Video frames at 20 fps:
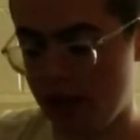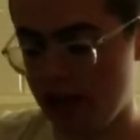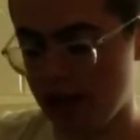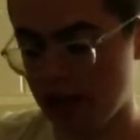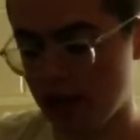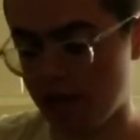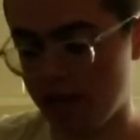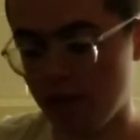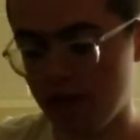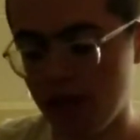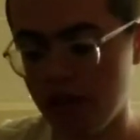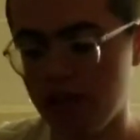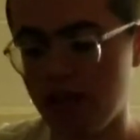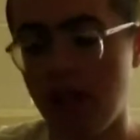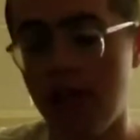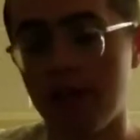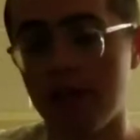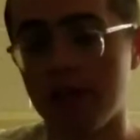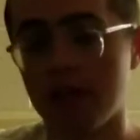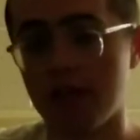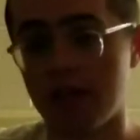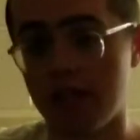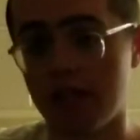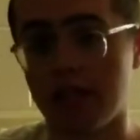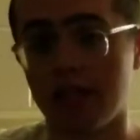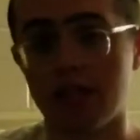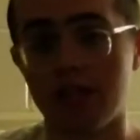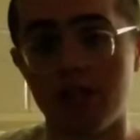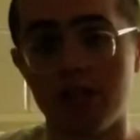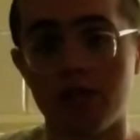So the first
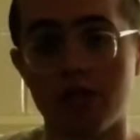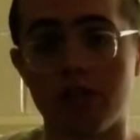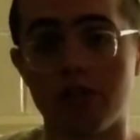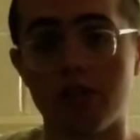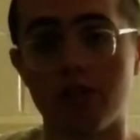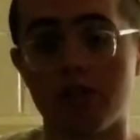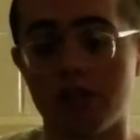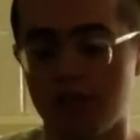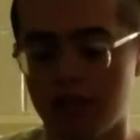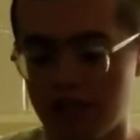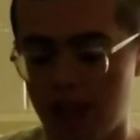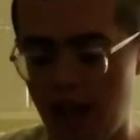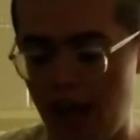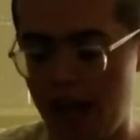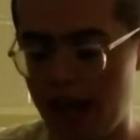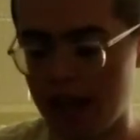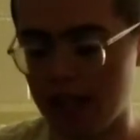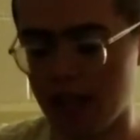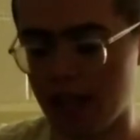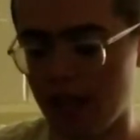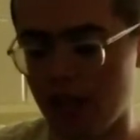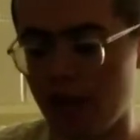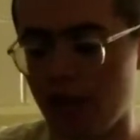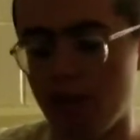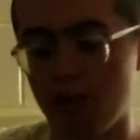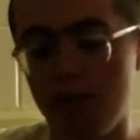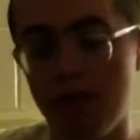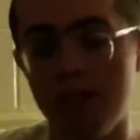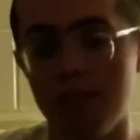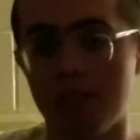thing that you can use as a
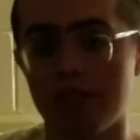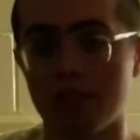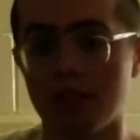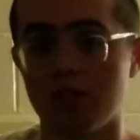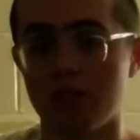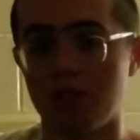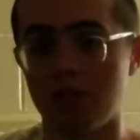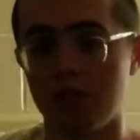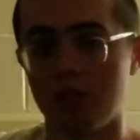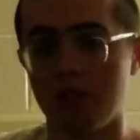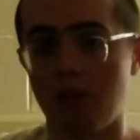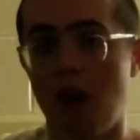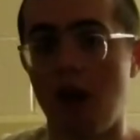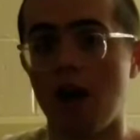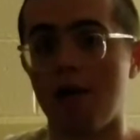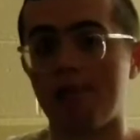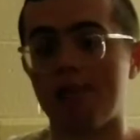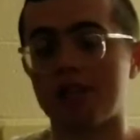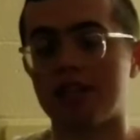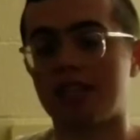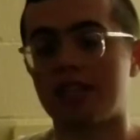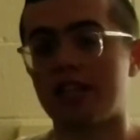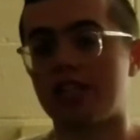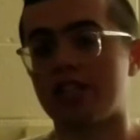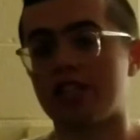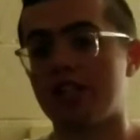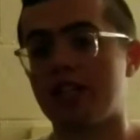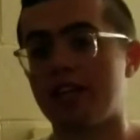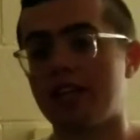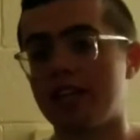three-dimensional
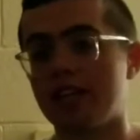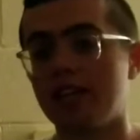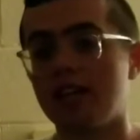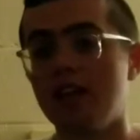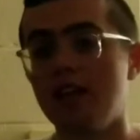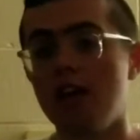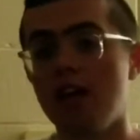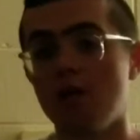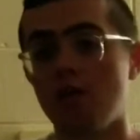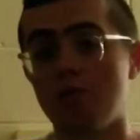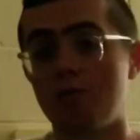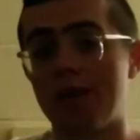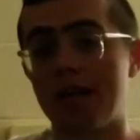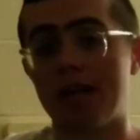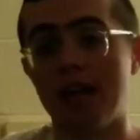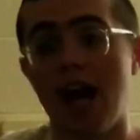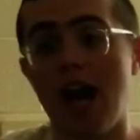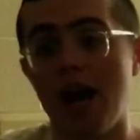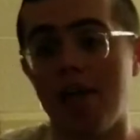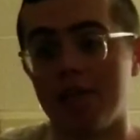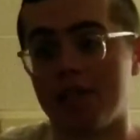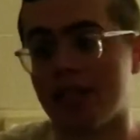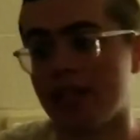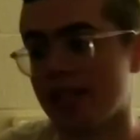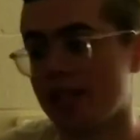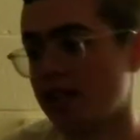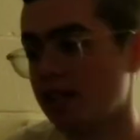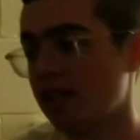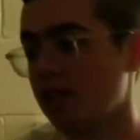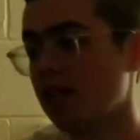presentation aid would be an
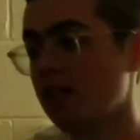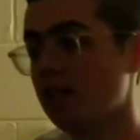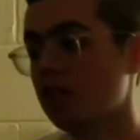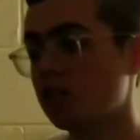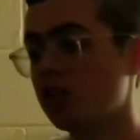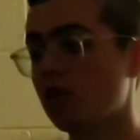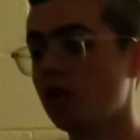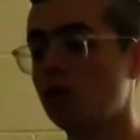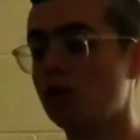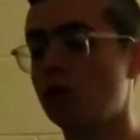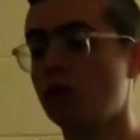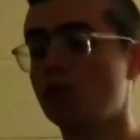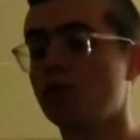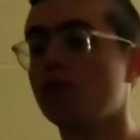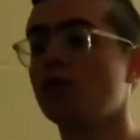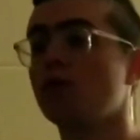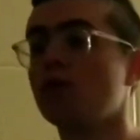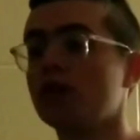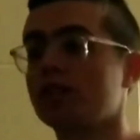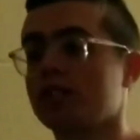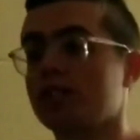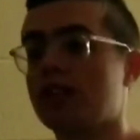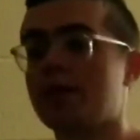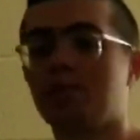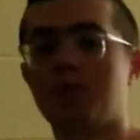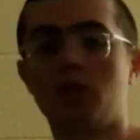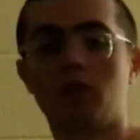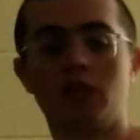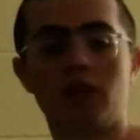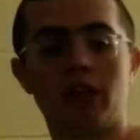object. So for
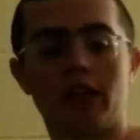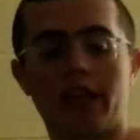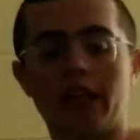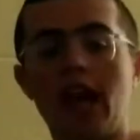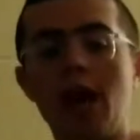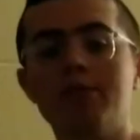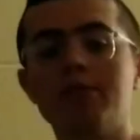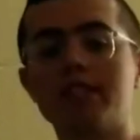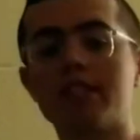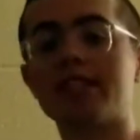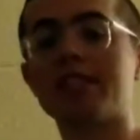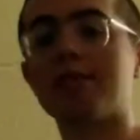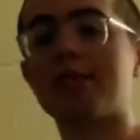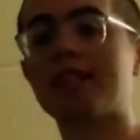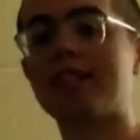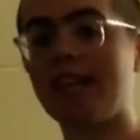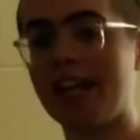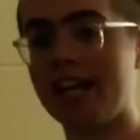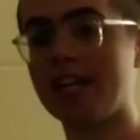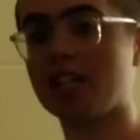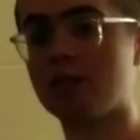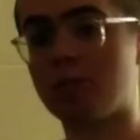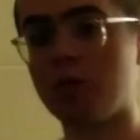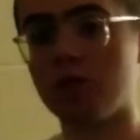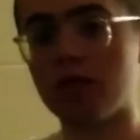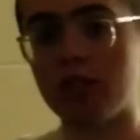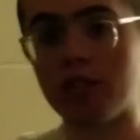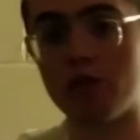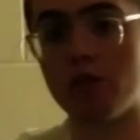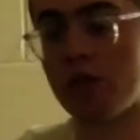example, like an object is something
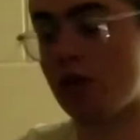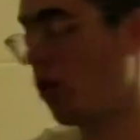tangible that you